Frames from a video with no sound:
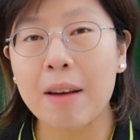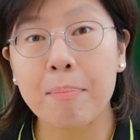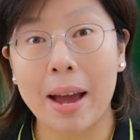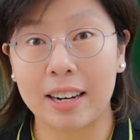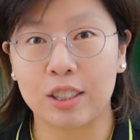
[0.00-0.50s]

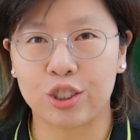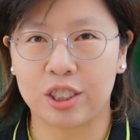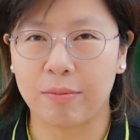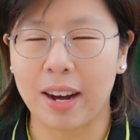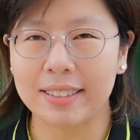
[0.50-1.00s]
and
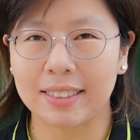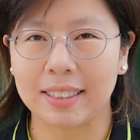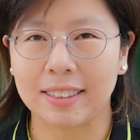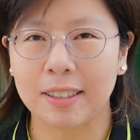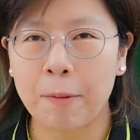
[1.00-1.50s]
manage
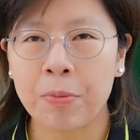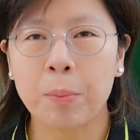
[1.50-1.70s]
devices.